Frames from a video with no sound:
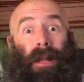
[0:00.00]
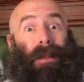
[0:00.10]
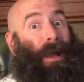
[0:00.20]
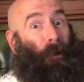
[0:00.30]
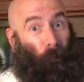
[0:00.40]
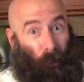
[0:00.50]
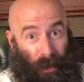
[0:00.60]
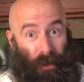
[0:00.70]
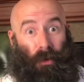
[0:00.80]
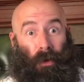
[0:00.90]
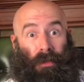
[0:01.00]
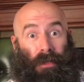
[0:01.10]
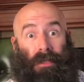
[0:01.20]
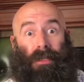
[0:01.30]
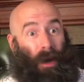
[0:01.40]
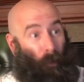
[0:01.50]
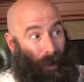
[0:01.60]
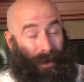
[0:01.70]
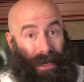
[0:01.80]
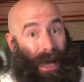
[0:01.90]
a lot of resources that I
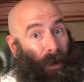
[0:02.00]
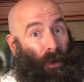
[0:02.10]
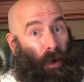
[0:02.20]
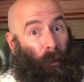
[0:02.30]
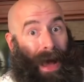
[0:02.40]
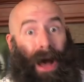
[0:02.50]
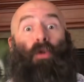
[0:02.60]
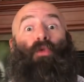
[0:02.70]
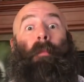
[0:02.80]
want to tell you about,